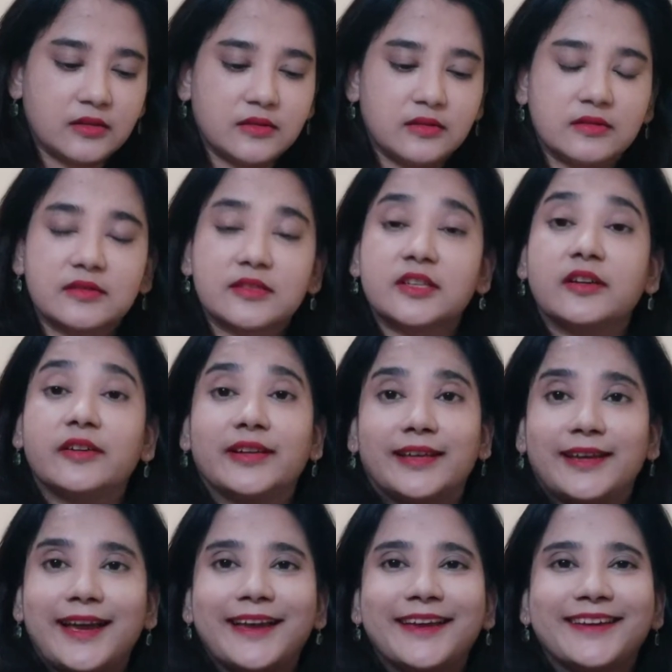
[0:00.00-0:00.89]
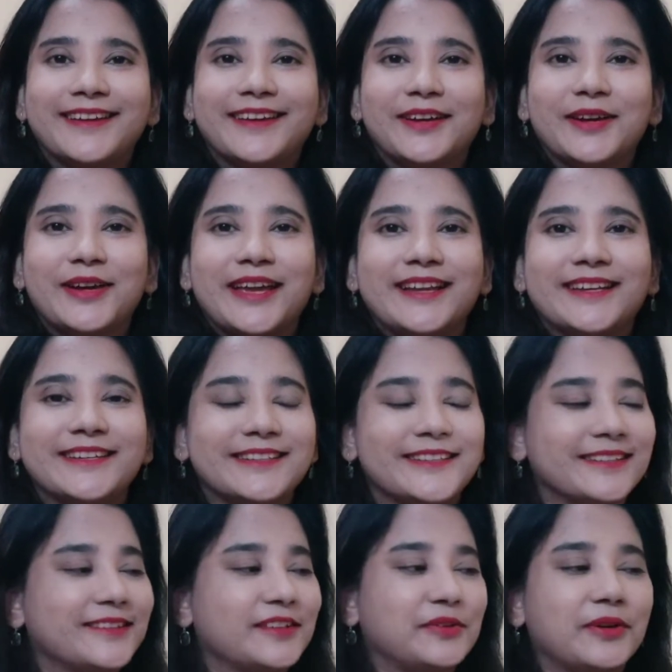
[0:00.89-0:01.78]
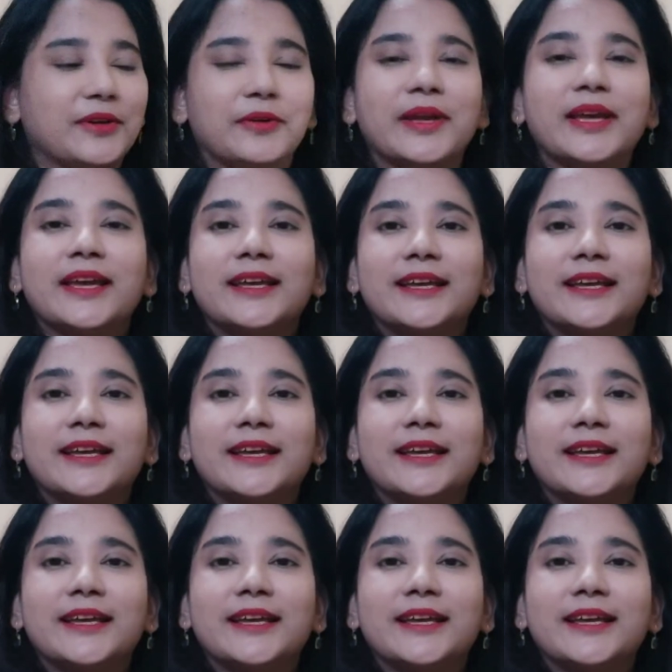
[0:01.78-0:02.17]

sorry, I held it in the wrong.